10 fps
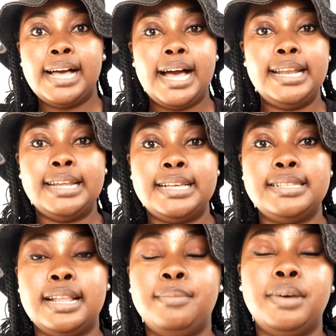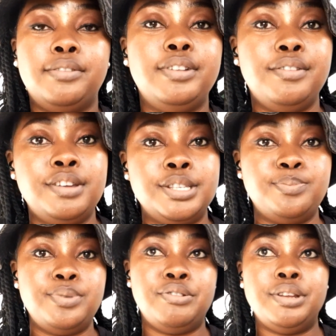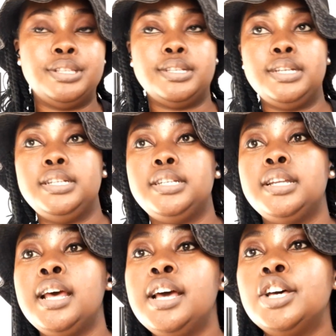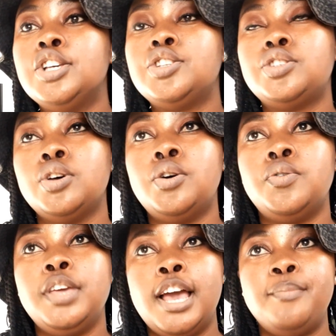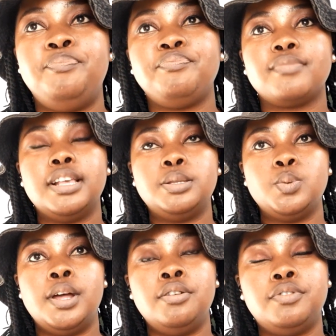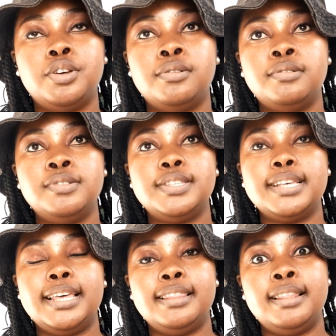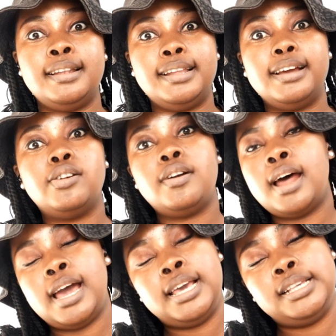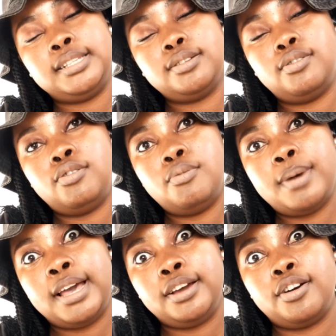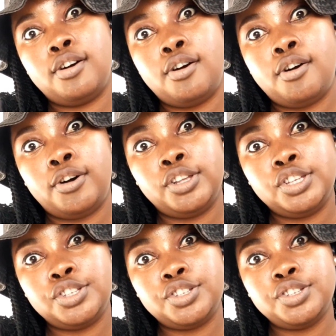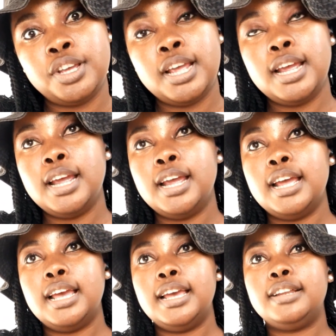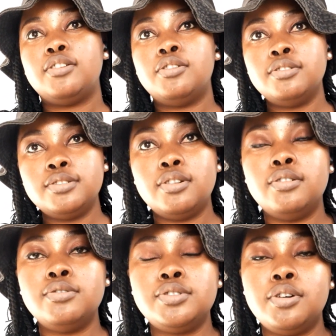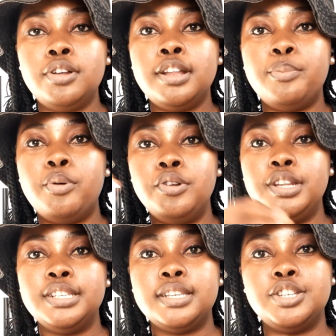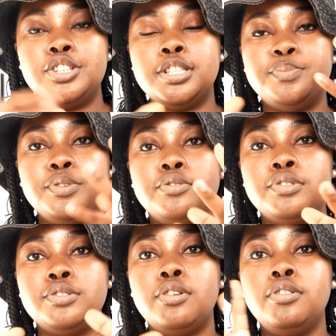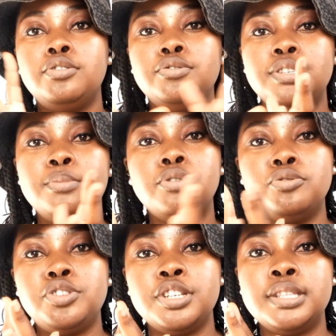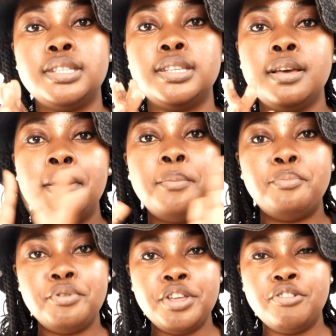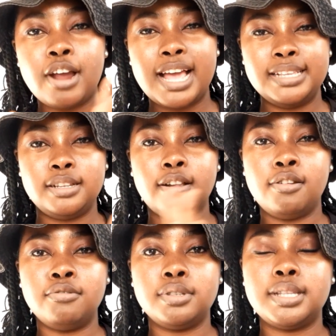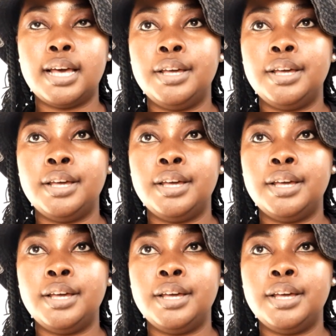I've never experienced it. So yeah, It's one of those. And then the cries, oh my gosh. It goes also on the bonding sessions because all those emotions bring you guys closer.